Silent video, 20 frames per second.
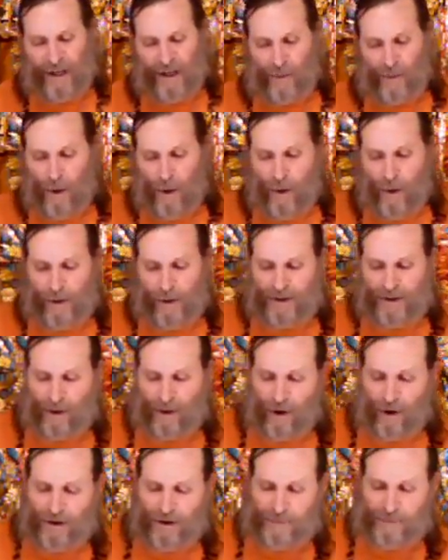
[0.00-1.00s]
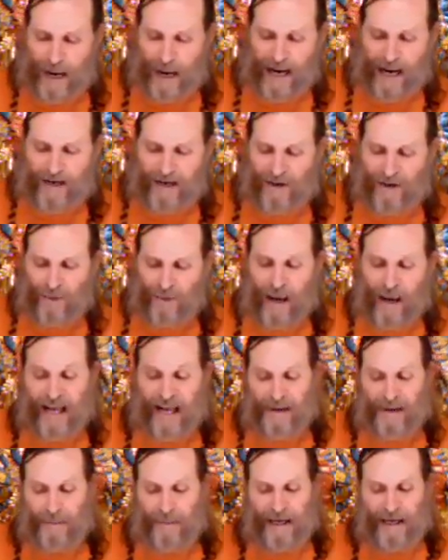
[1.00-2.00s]
You always cause pain to
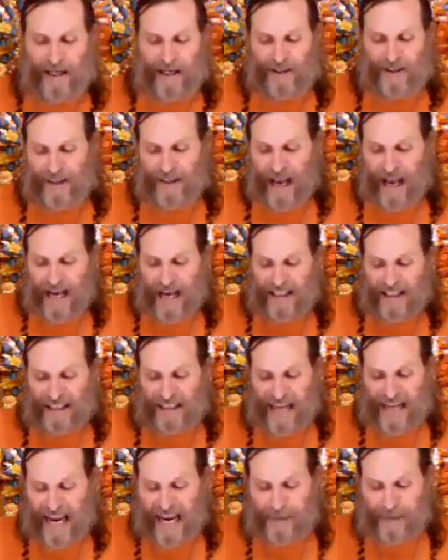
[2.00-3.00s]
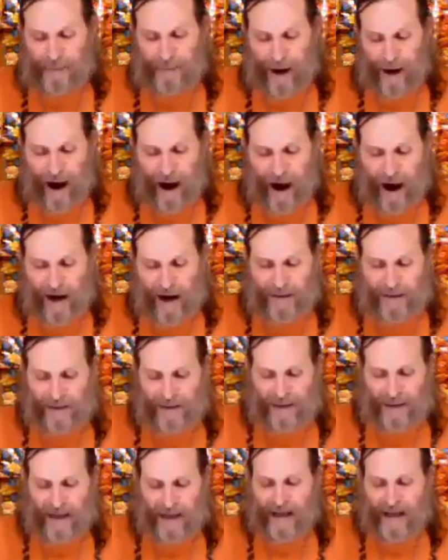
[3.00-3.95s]
enemies. Snake bond,